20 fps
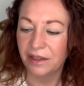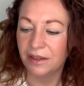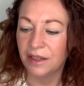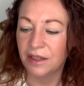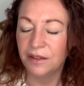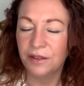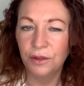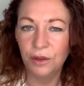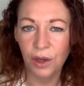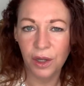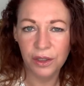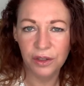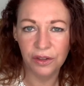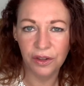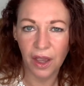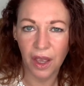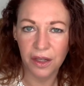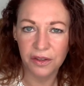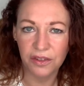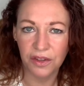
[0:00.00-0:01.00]
And it's not a
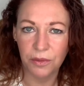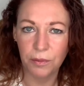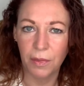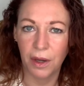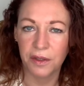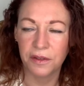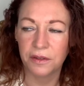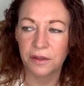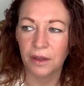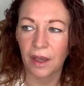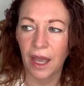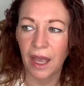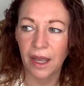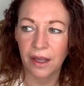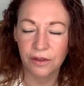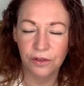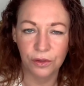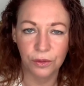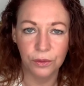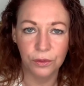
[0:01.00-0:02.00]
dirty musk
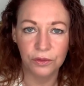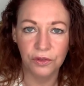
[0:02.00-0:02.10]
at all.